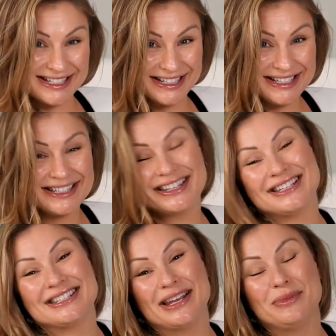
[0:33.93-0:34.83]
is the
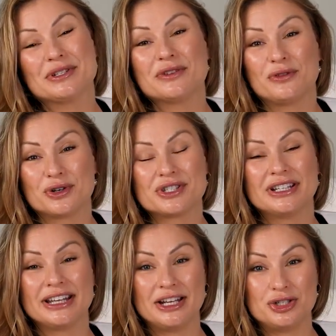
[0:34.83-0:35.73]
Zemits
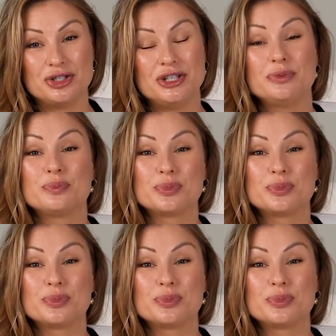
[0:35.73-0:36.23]
Verstand HD